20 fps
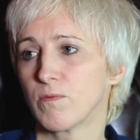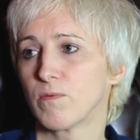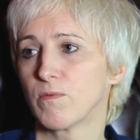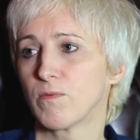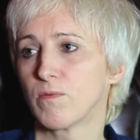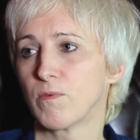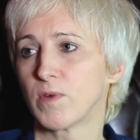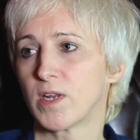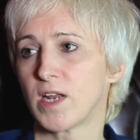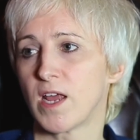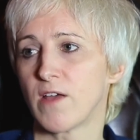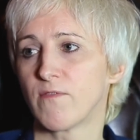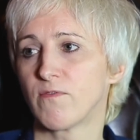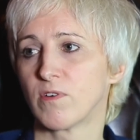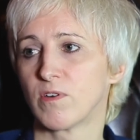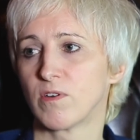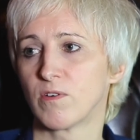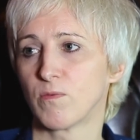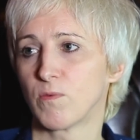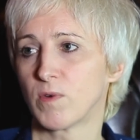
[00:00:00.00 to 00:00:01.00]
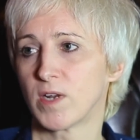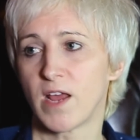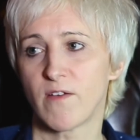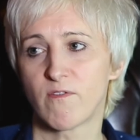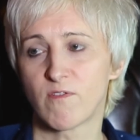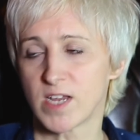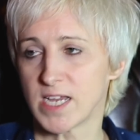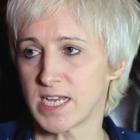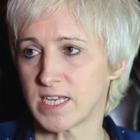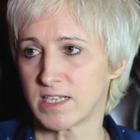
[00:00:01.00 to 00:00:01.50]

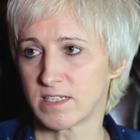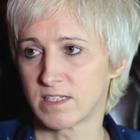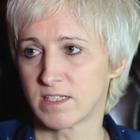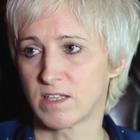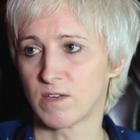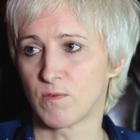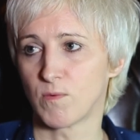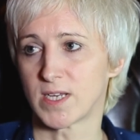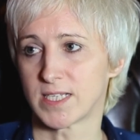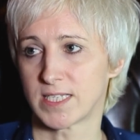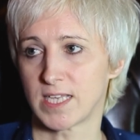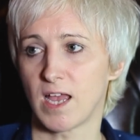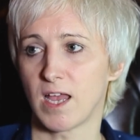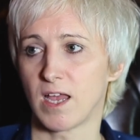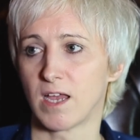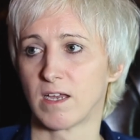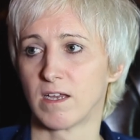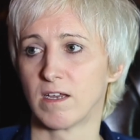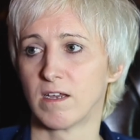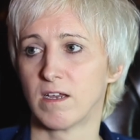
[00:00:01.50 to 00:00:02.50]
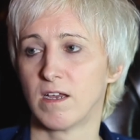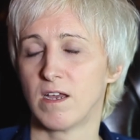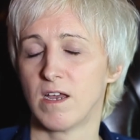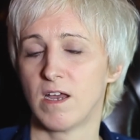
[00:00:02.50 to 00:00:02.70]
whatever it is that we're saying.